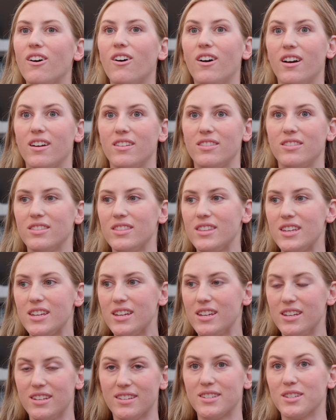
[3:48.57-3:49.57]
on
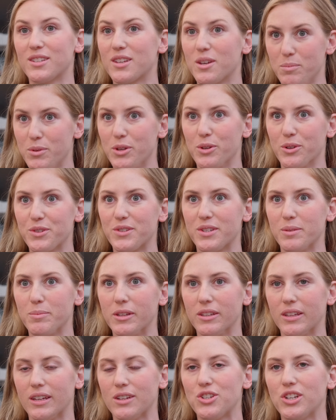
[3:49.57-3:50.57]
the computer
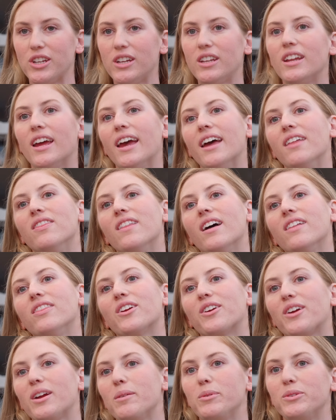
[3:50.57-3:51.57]
simulation and then
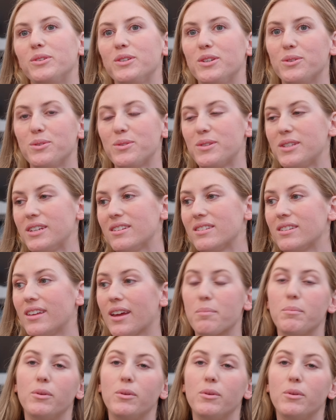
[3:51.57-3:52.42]
they're able to use things like